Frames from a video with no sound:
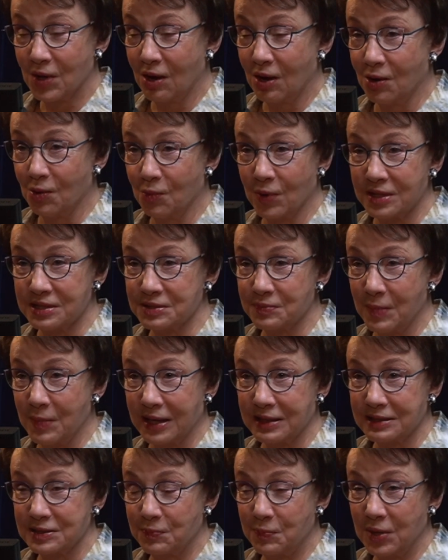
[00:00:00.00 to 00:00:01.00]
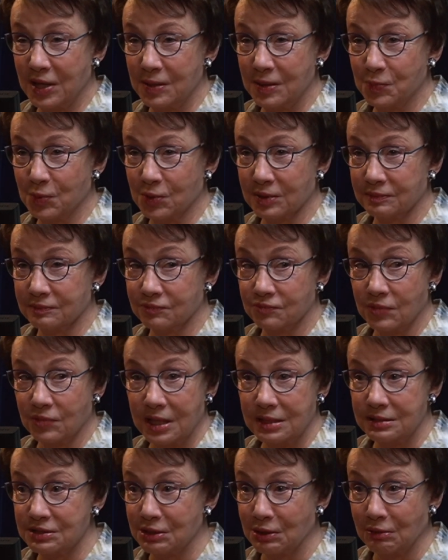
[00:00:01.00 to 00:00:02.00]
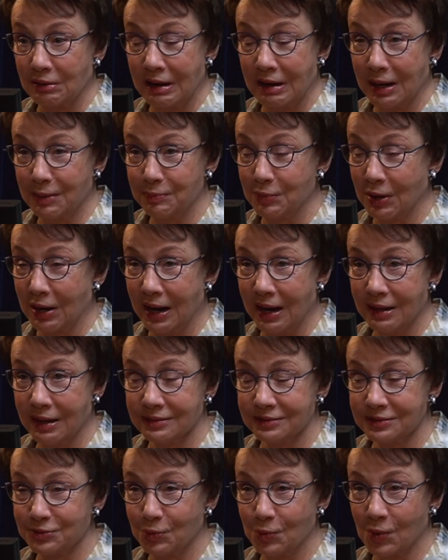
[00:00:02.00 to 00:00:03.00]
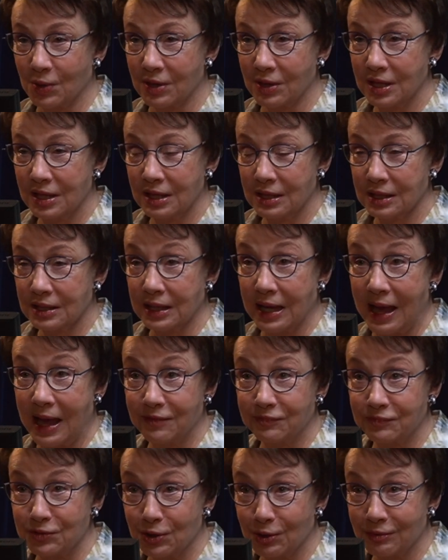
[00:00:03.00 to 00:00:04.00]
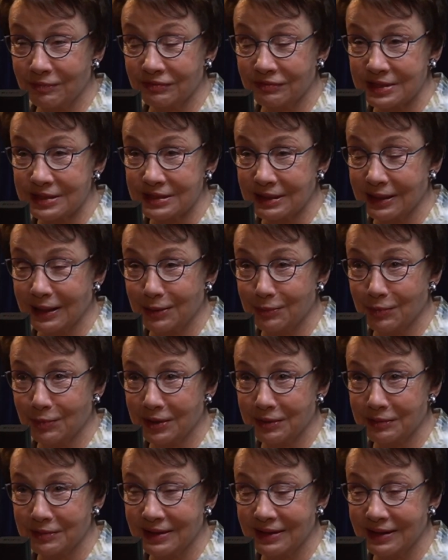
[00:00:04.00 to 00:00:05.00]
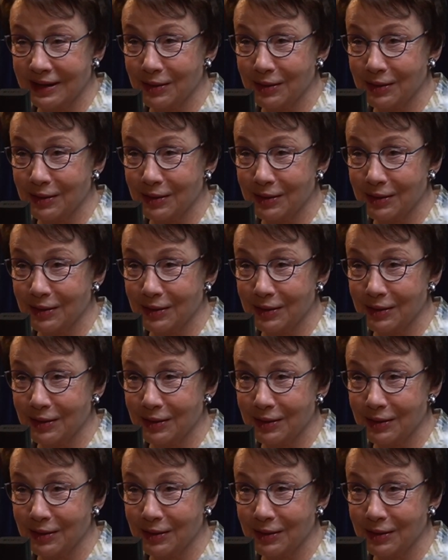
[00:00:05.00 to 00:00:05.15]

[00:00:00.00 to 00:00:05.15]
always makes people raise their eyebrows or laugh nervously, one or the